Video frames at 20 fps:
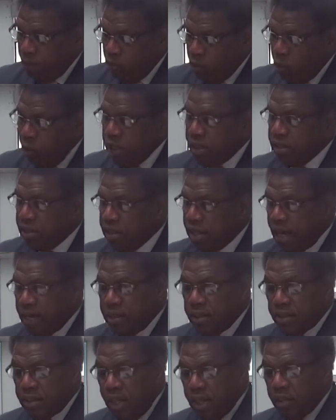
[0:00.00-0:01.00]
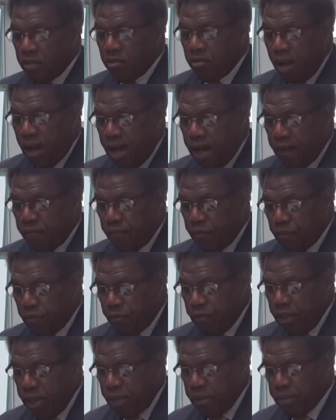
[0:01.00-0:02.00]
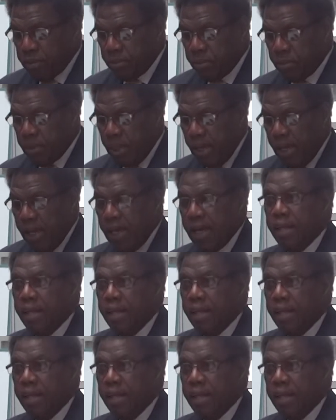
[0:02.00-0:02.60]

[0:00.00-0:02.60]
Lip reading: when we decided to take a ride for freedom